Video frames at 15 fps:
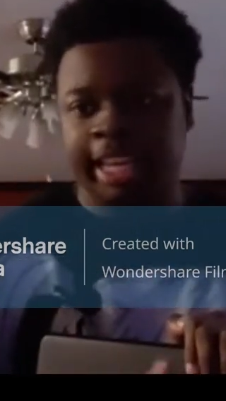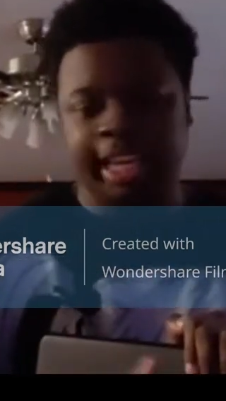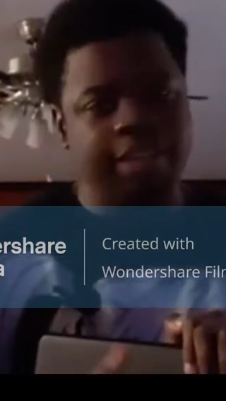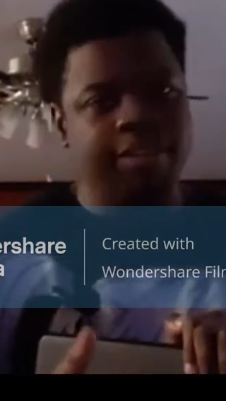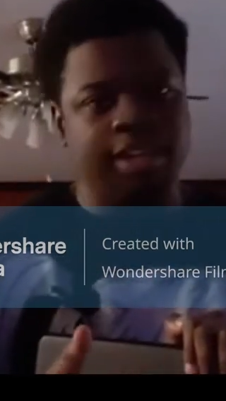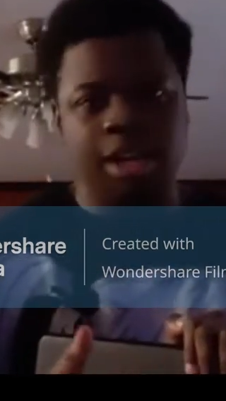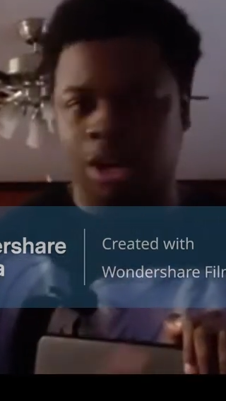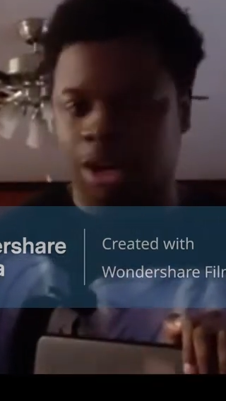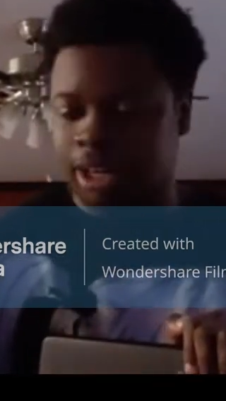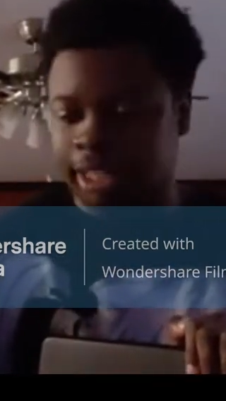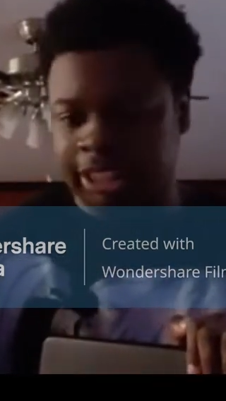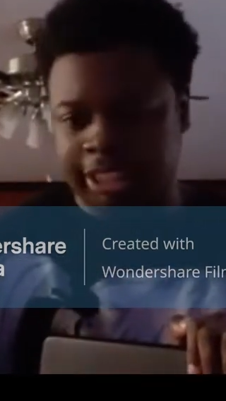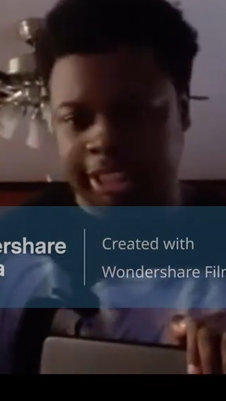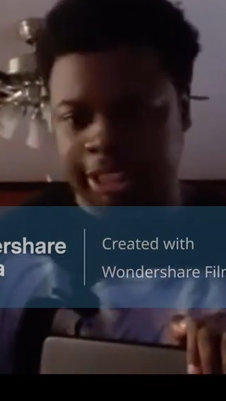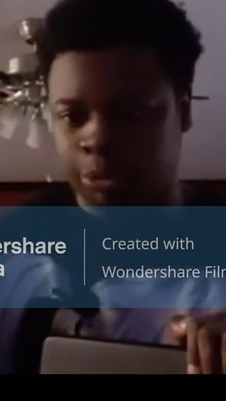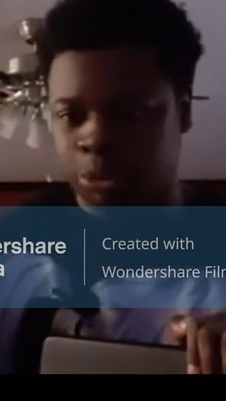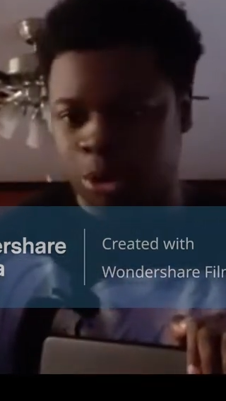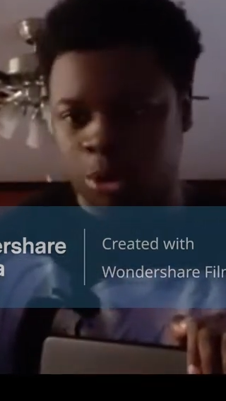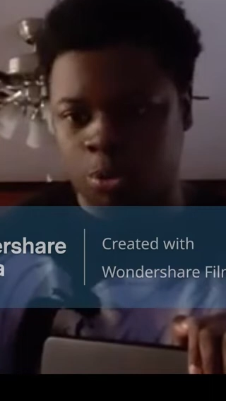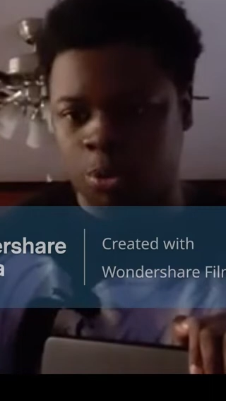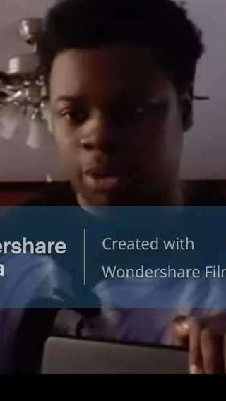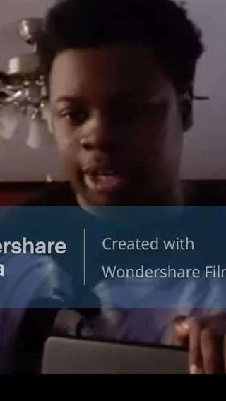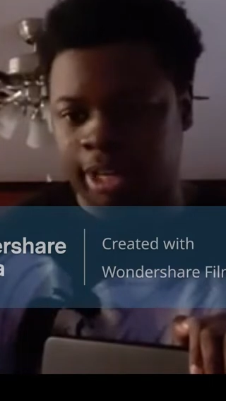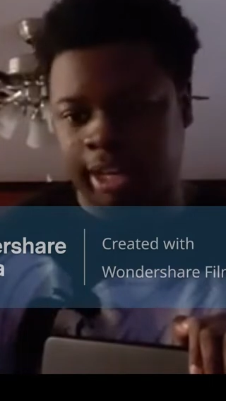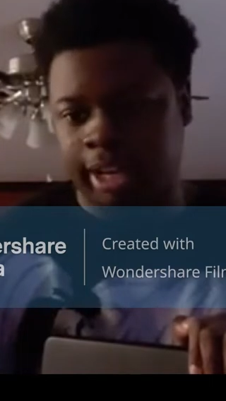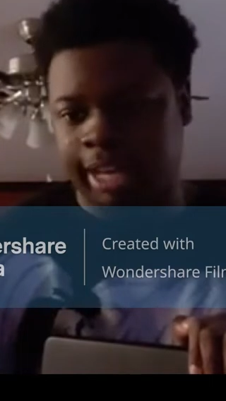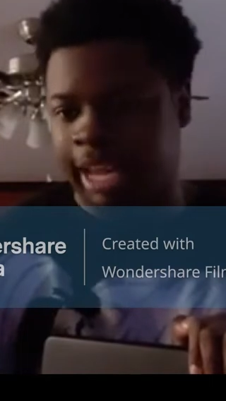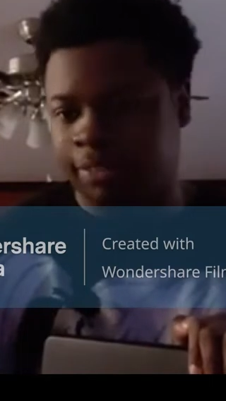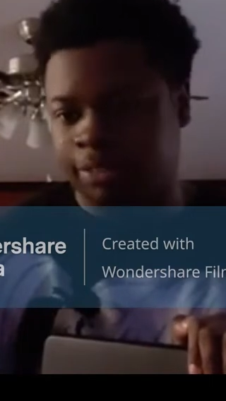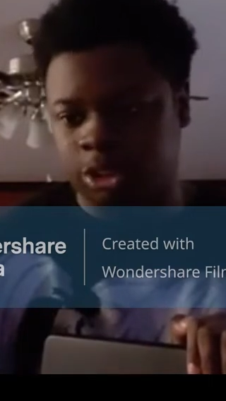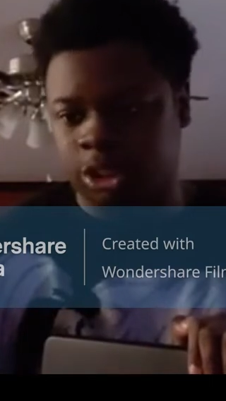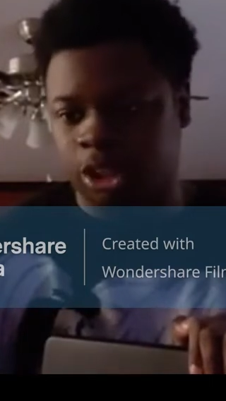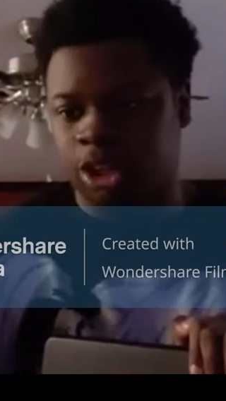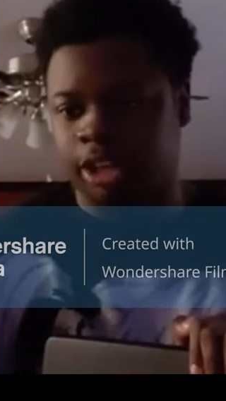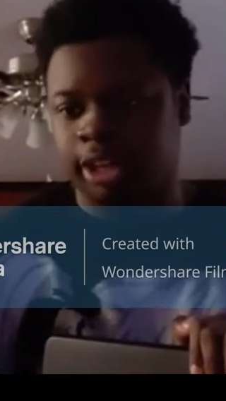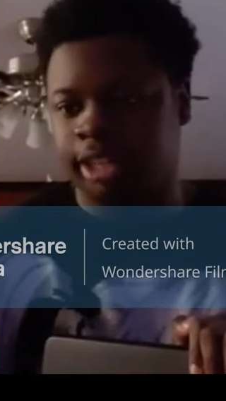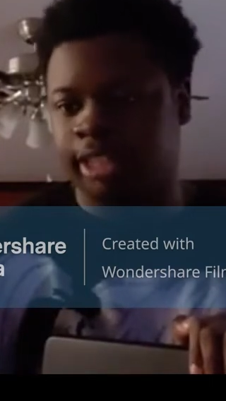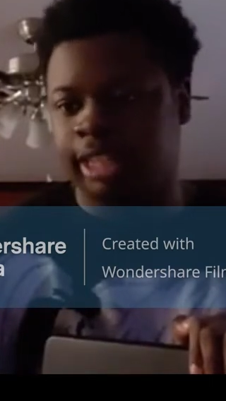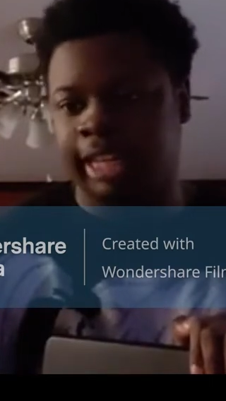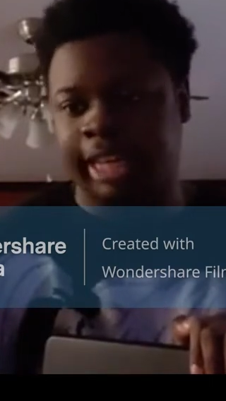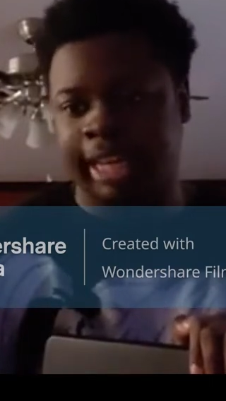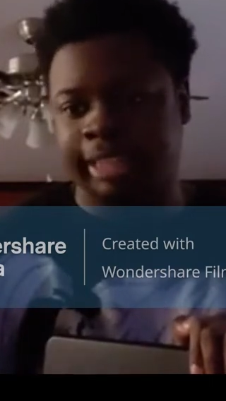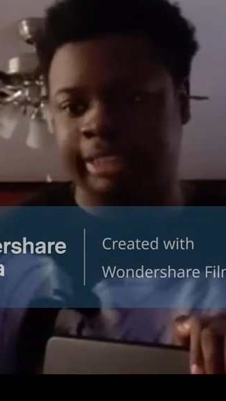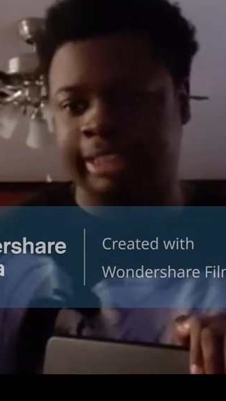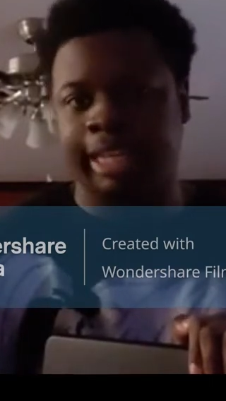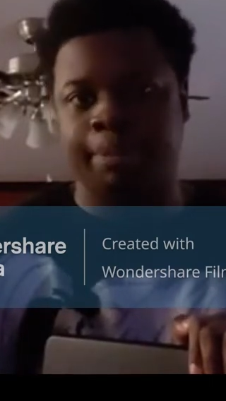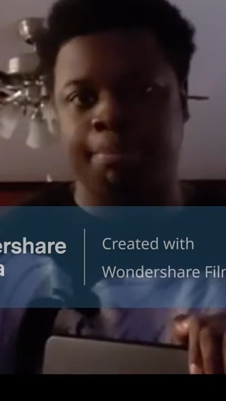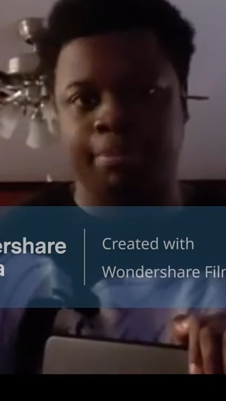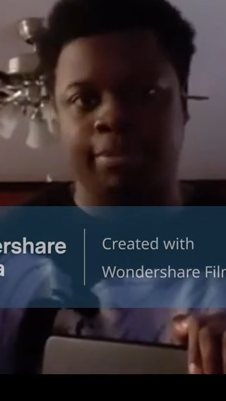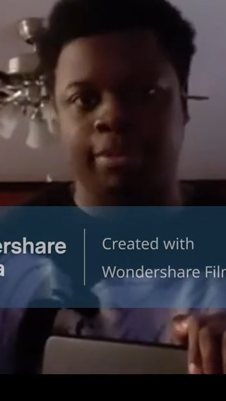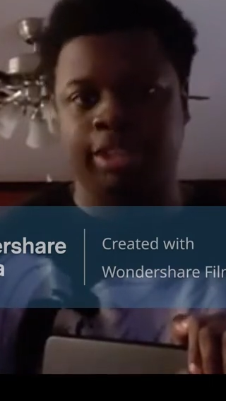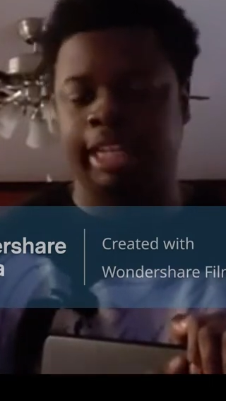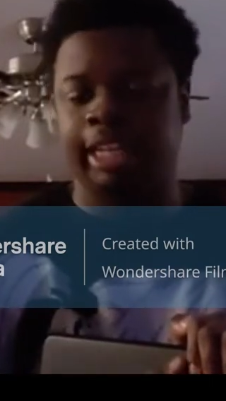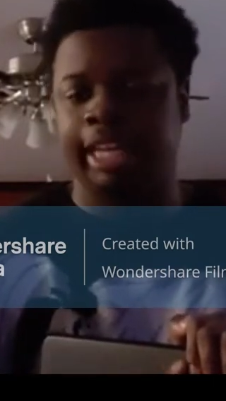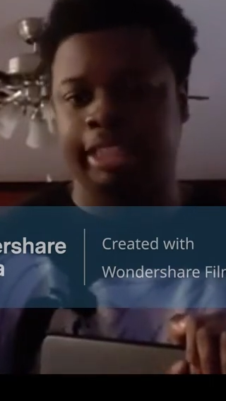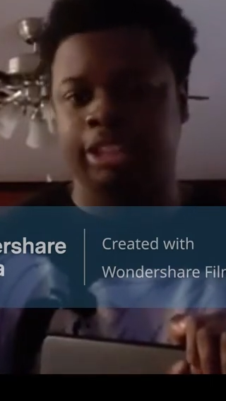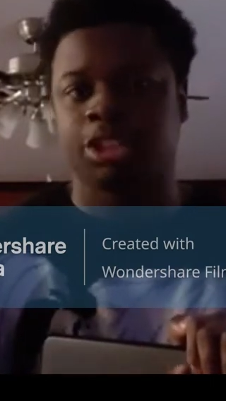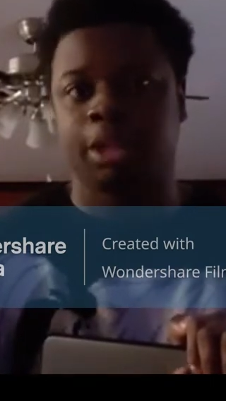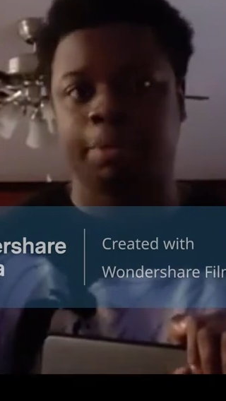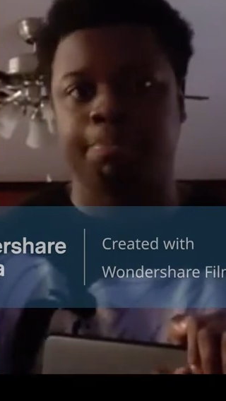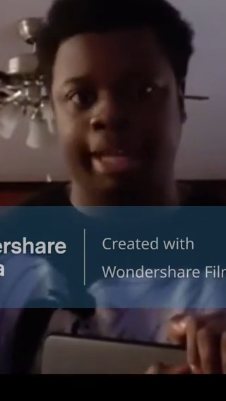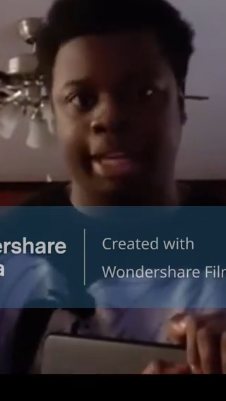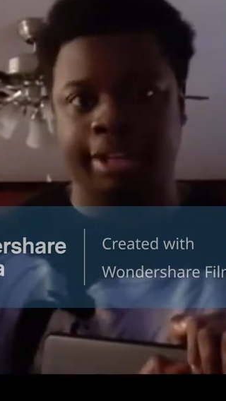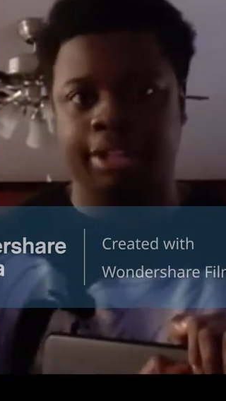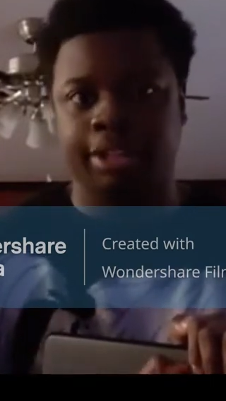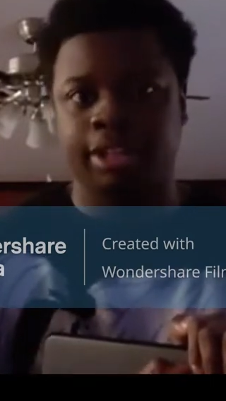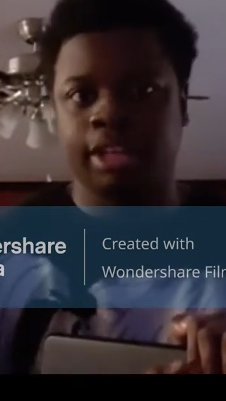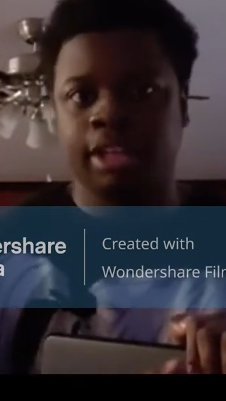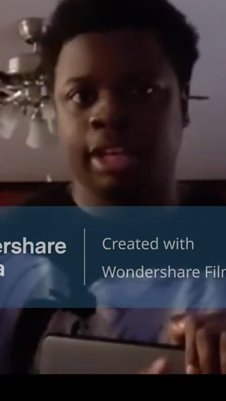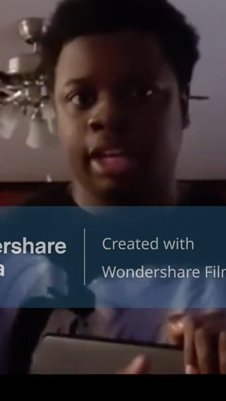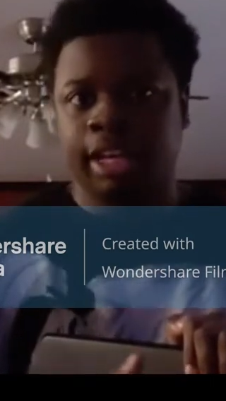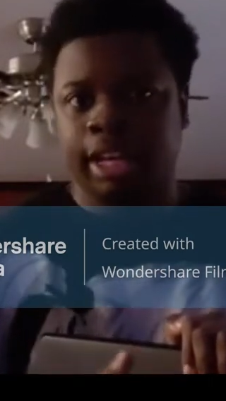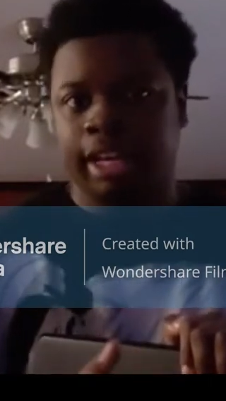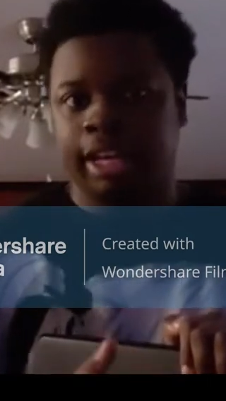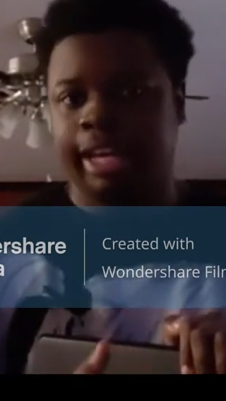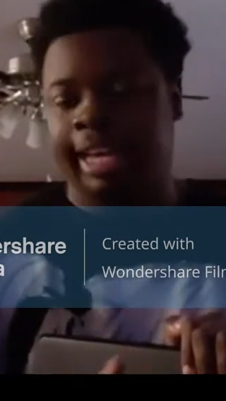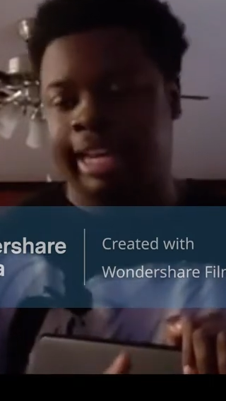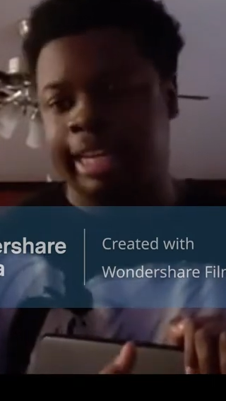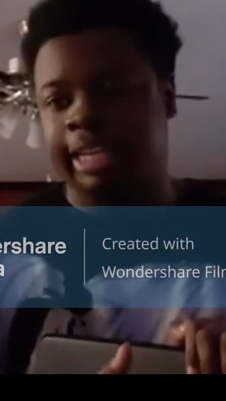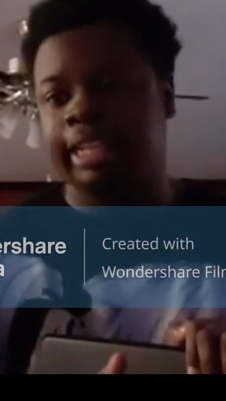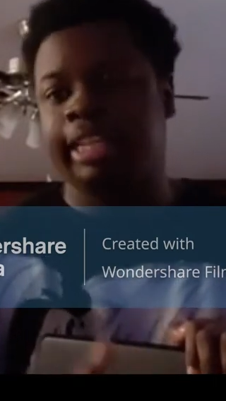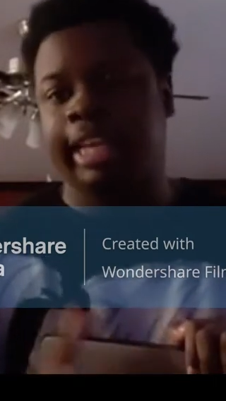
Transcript: even the RDC World 1 Avatar, the last Hoodbender edit.